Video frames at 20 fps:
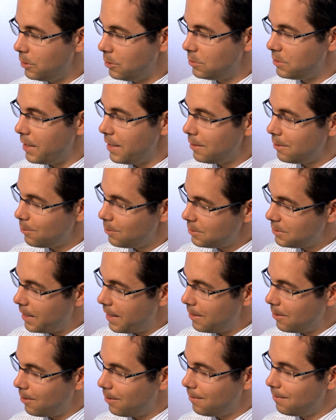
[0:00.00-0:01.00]
you take the
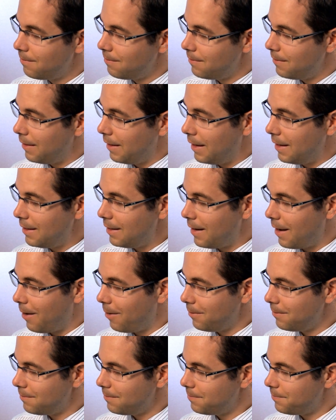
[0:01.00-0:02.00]
retainer in and
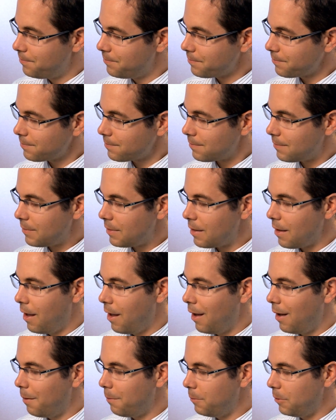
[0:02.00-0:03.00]
out,
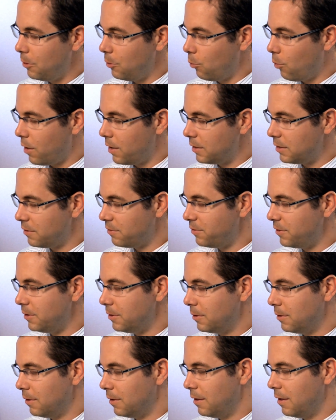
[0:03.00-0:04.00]
you want it to
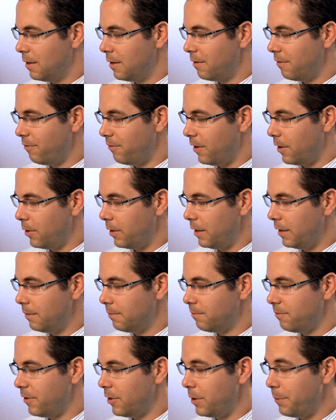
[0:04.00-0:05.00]
feel very,
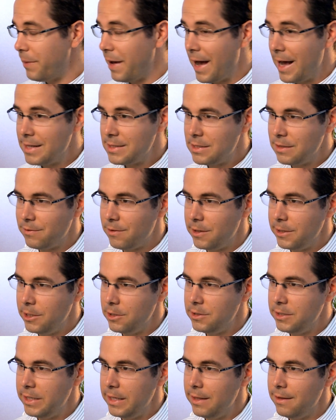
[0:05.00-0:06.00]
very passive on your
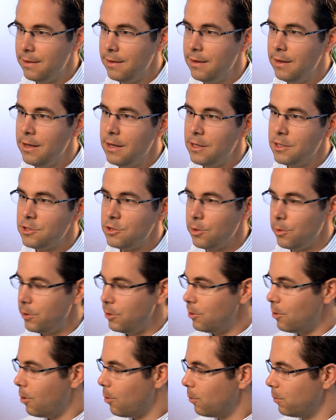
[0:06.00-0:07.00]
teeth. So
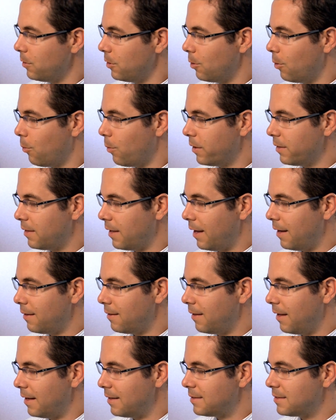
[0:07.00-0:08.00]
you don't want
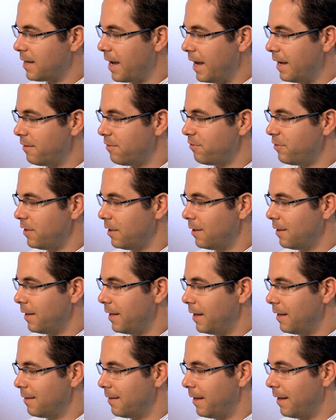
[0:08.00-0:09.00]
that tight
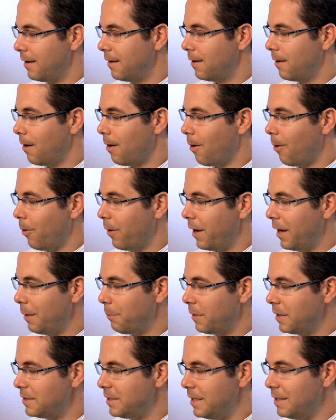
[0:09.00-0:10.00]
feeling that, oh, hey,
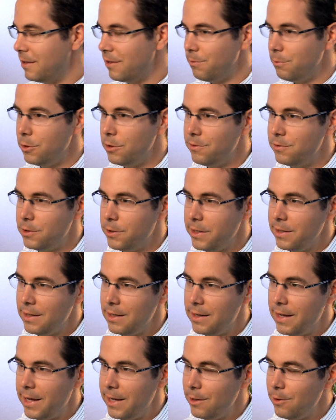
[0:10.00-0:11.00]
my teeth have moved during the
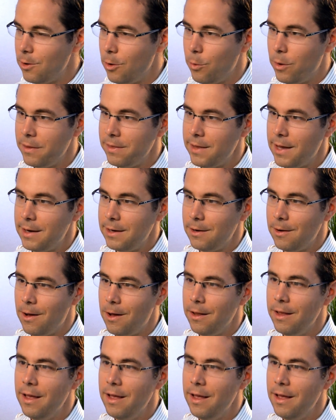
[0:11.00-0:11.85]
day. You don't want that at all.